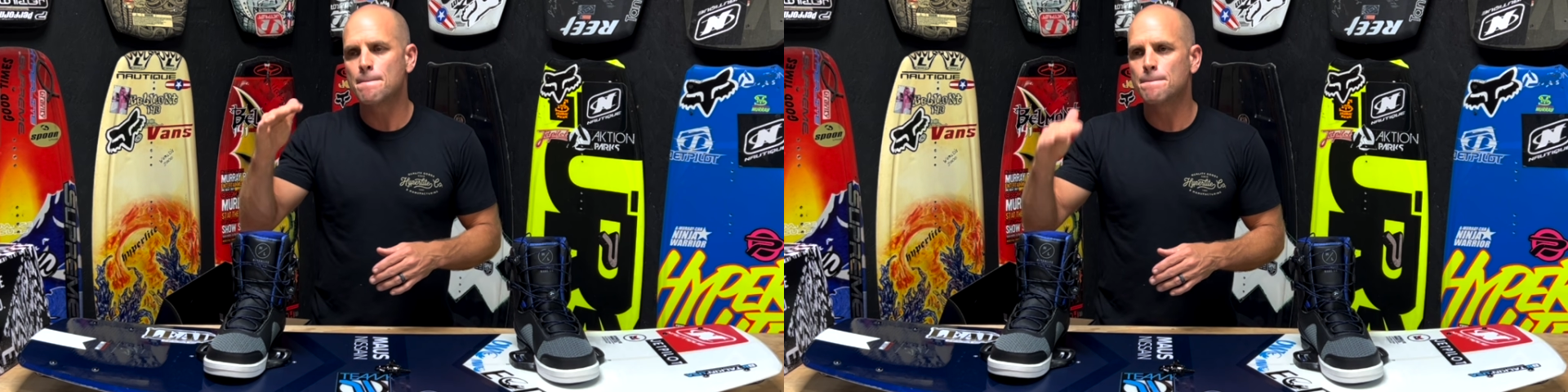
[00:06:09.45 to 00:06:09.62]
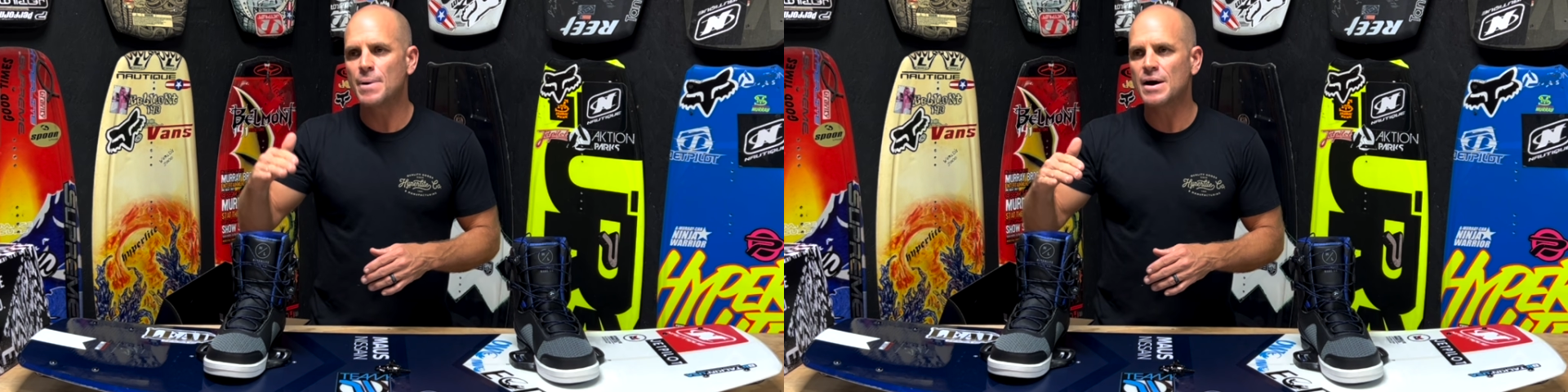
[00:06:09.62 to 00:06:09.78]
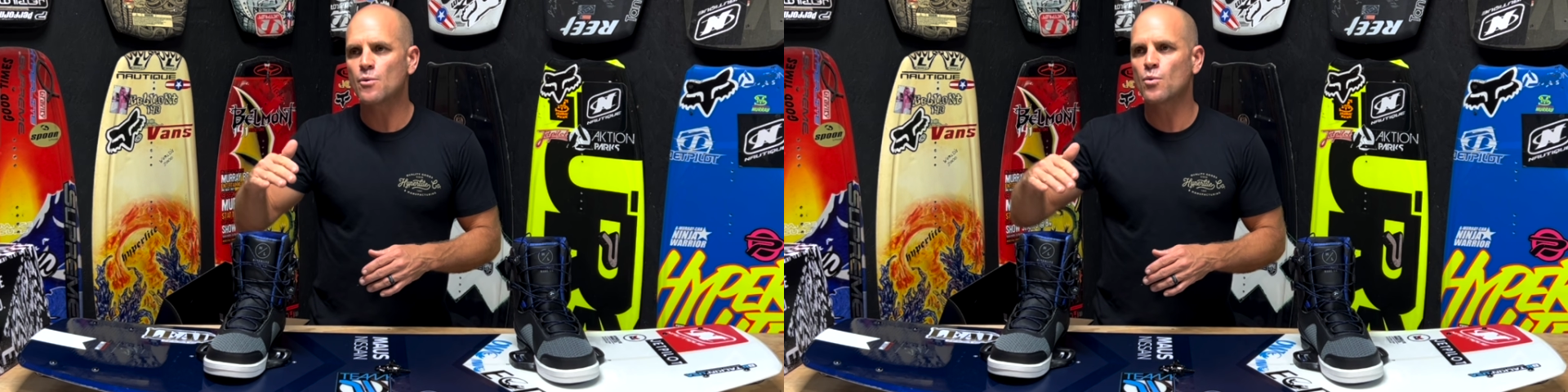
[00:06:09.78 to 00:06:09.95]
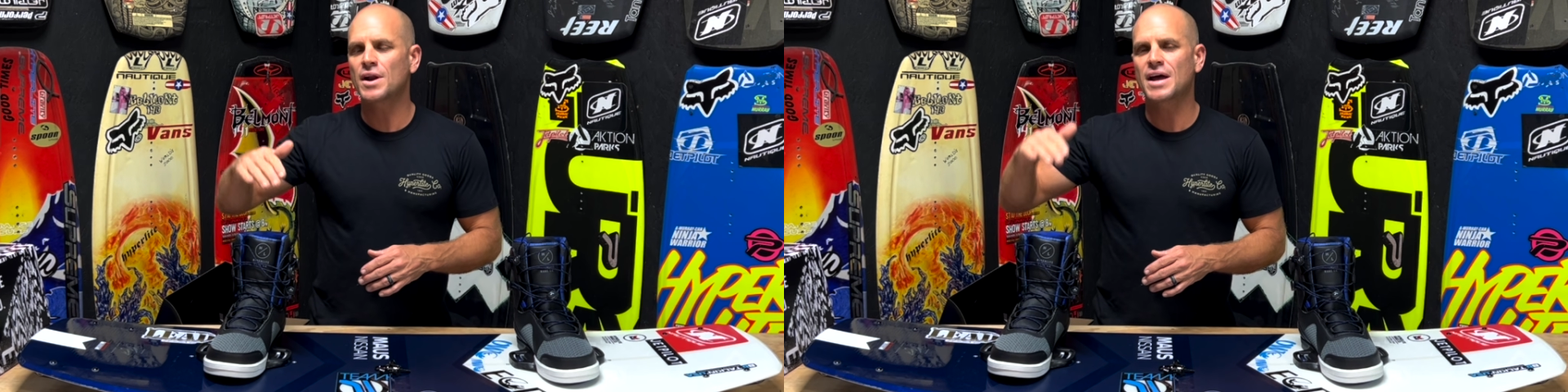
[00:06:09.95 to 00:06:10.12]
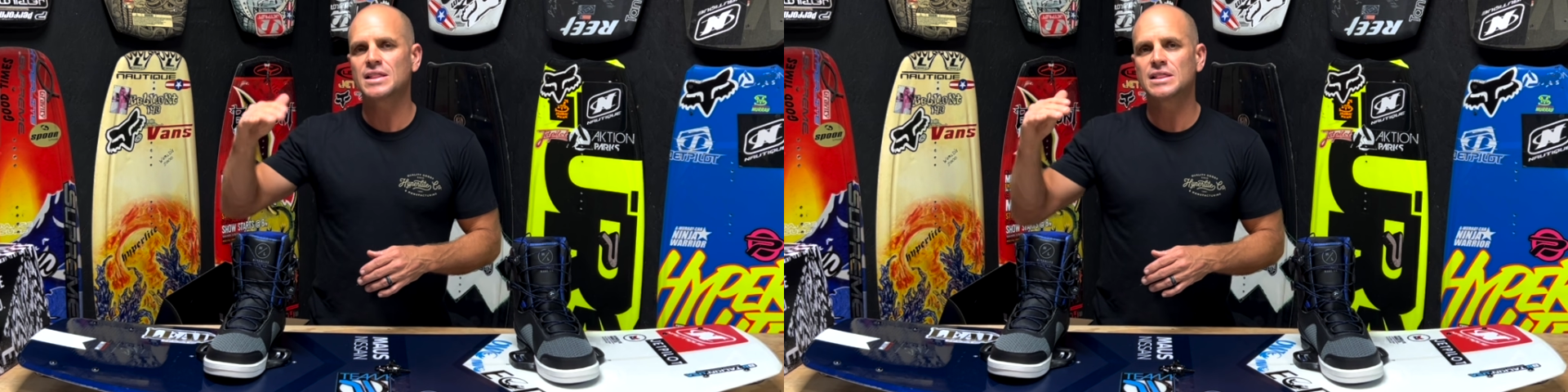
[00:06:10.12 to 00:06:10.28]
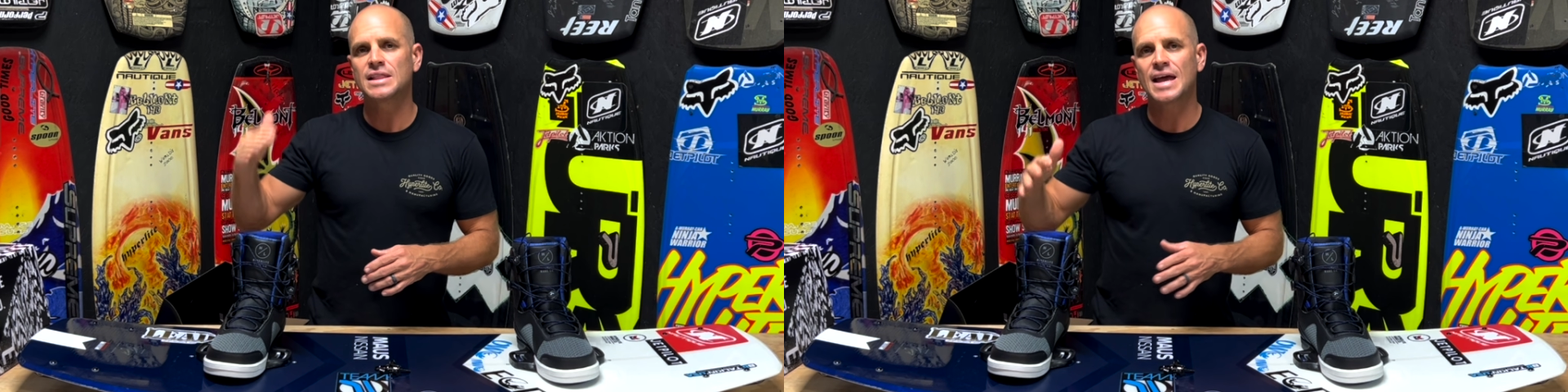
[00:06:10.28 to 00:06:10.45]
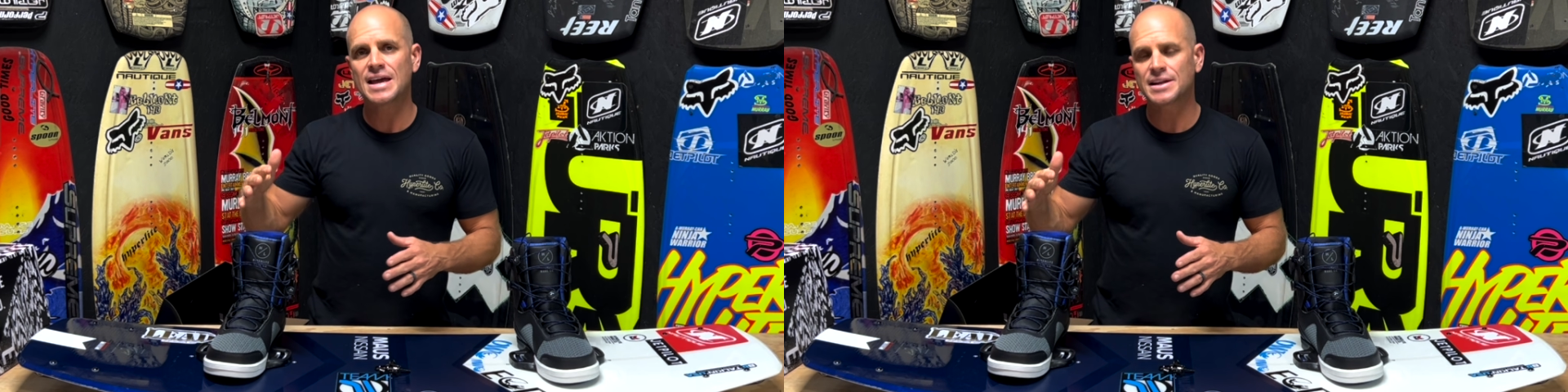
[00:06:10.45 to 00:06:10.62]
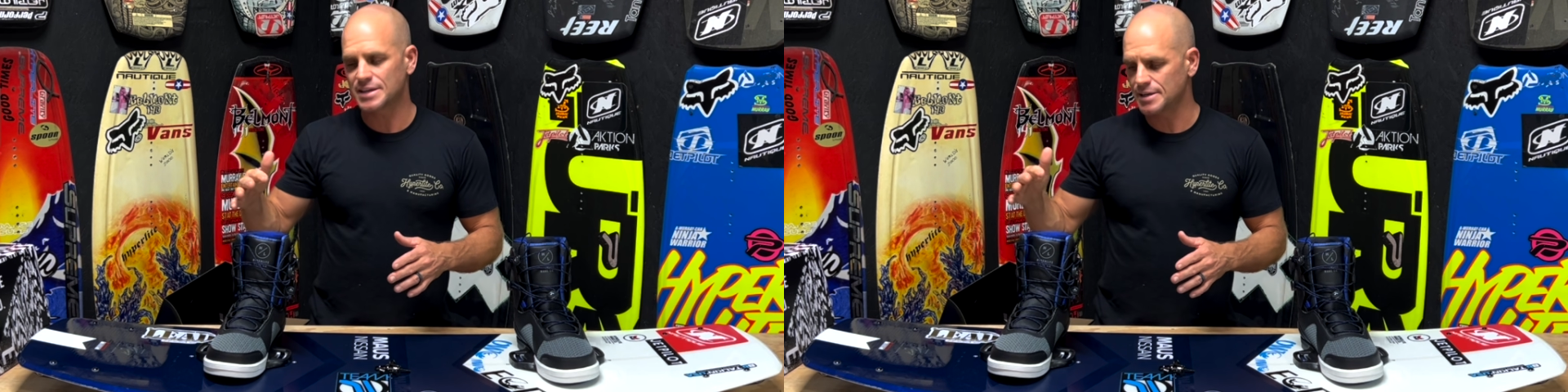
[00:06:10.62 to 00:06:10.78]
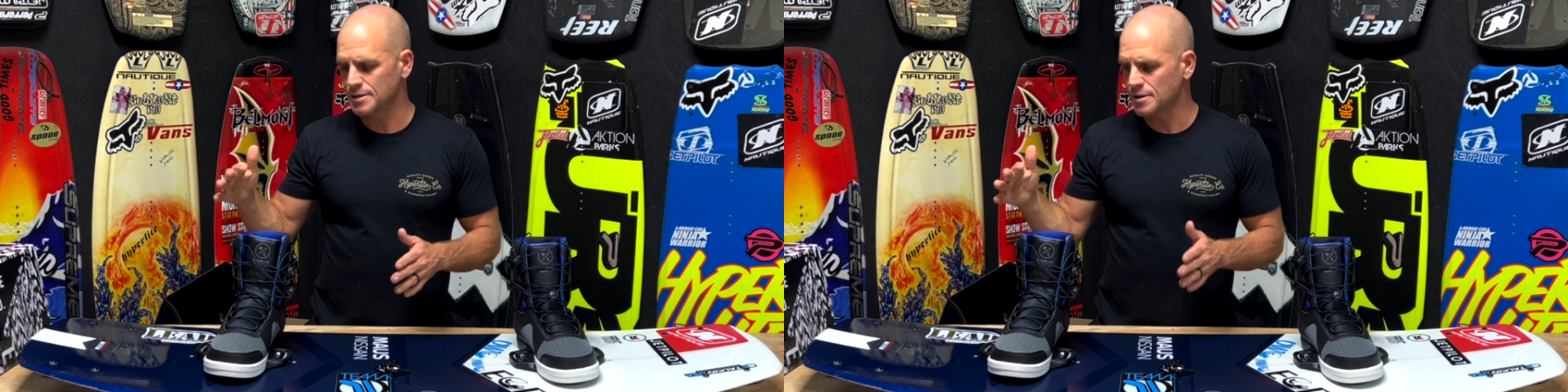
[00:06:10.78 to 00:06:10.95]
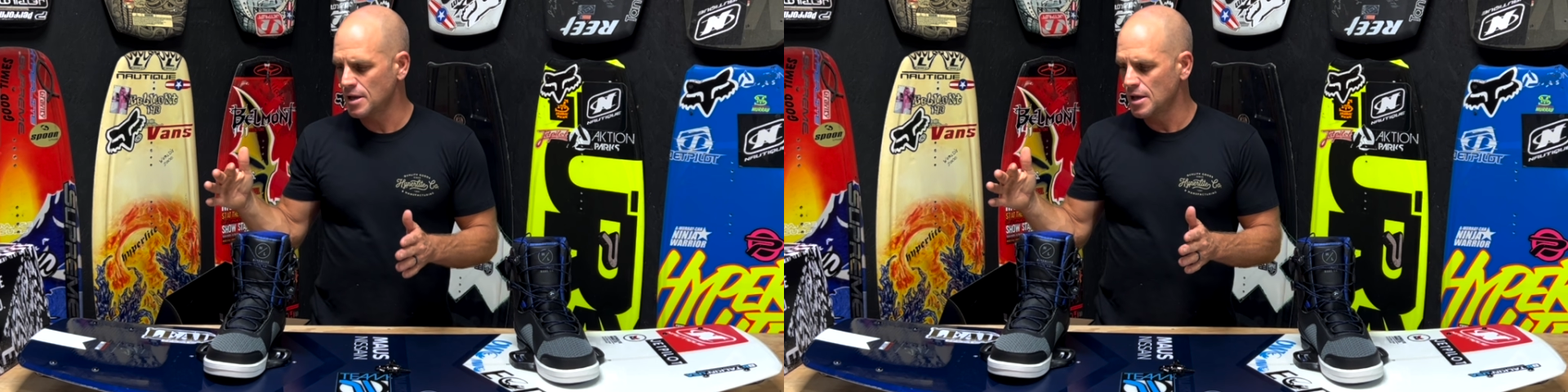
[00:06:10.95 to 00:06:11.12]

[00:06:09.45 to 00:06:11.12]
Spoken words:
but when I landed,